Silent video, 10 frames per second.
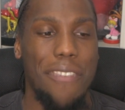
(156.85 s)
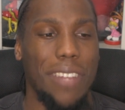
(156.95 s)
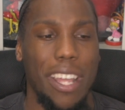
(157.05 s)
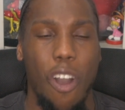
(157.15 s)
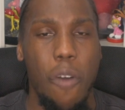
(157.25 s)

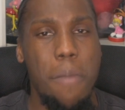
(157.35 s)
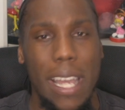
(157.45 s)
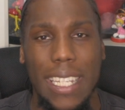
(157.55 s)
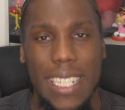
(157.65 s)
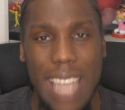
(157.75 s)
Like, oh my
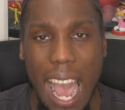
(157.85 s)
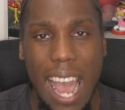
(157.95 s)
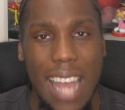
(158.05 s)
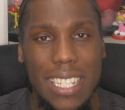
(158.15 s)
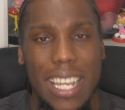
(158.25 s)
gosh,
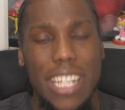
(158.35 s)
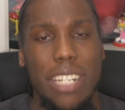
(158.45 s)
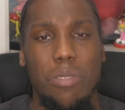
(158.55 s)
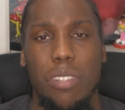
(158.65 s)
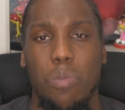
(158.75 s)
she
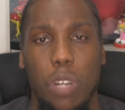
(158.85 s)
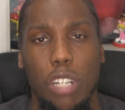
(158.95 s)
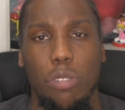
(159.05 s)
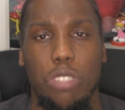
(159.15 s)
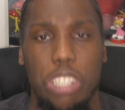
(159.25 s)
was a
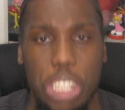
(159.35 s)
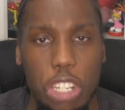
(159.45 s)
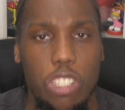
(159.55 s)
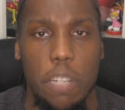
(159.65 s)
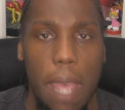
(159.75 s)
real
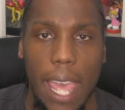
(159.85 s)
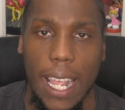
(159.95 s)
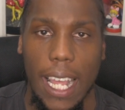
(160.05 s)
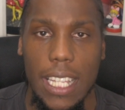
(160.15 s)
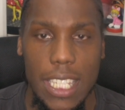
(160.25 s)
douchebag,
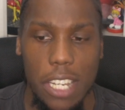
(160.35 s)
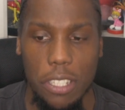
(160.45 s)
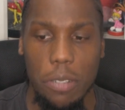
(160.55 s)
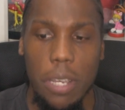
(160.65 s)
I tell you.